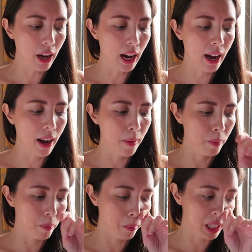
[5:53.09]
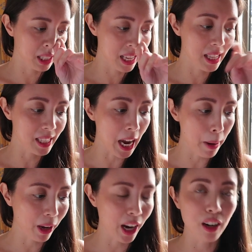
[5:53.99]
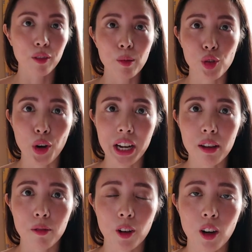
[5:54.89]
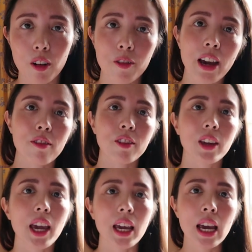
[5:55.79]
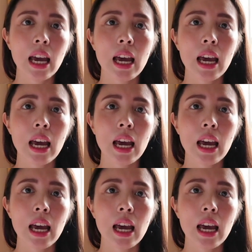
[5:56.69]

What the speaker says: But since I'm training for a 5K,